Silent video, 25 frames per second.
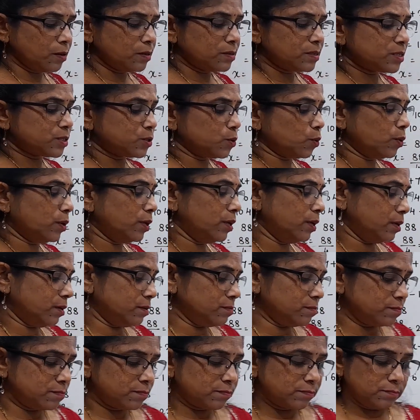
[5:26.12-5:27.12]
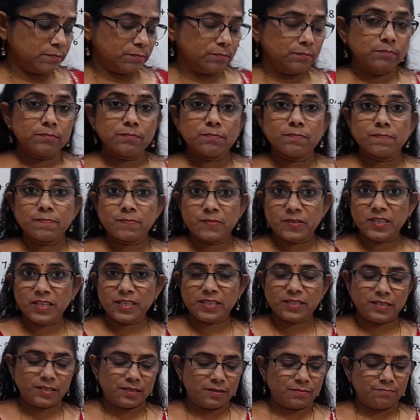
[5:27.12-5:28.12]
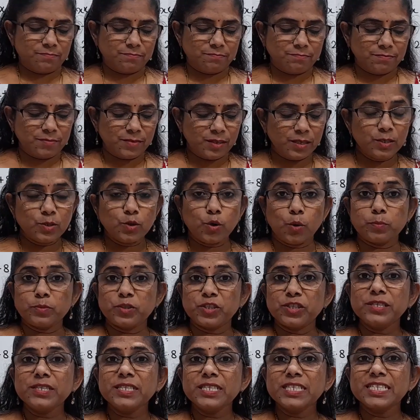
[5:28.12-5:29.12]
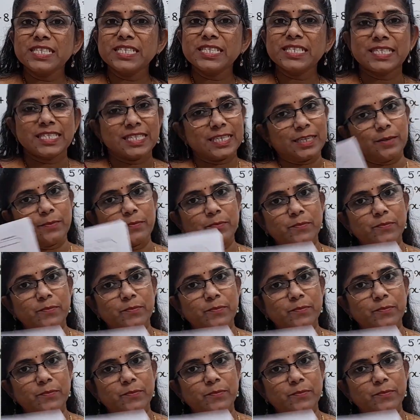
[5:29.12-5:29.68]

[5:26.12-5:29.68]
So here 6 is option C.